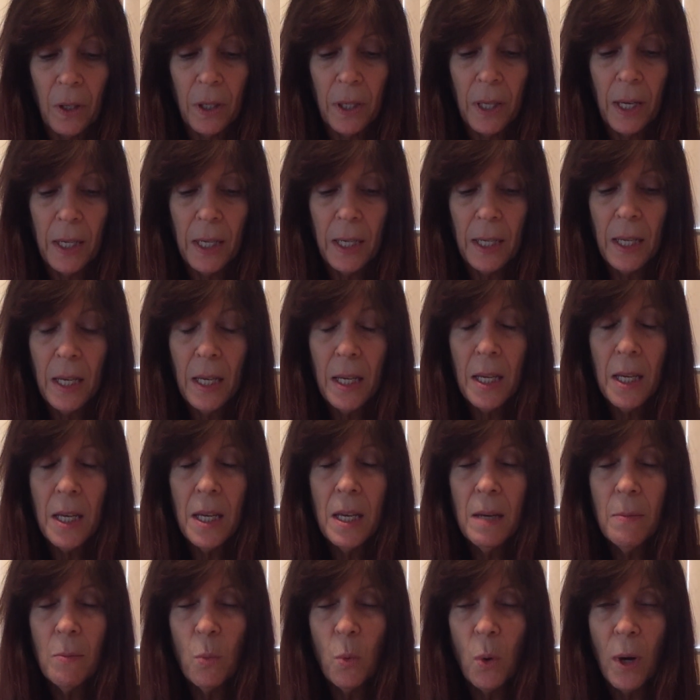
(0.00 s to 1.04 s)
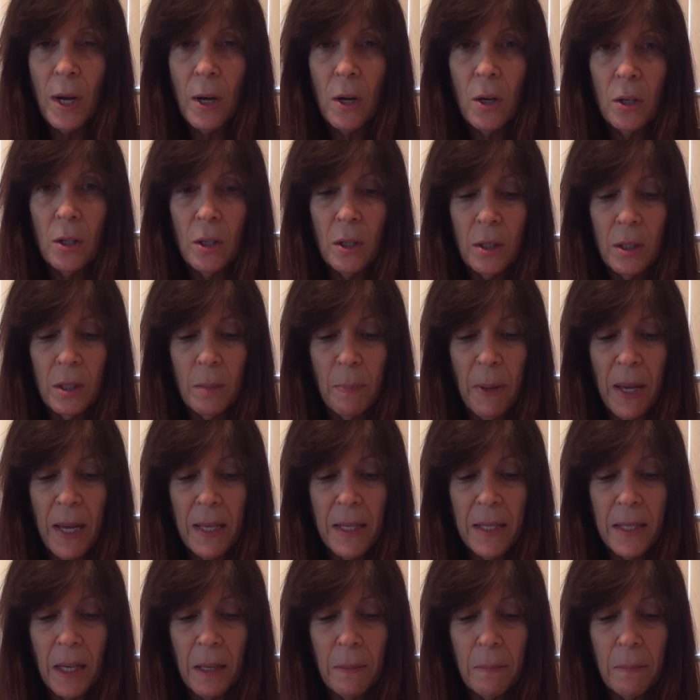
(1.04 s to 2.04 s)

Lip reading: Getting him well depends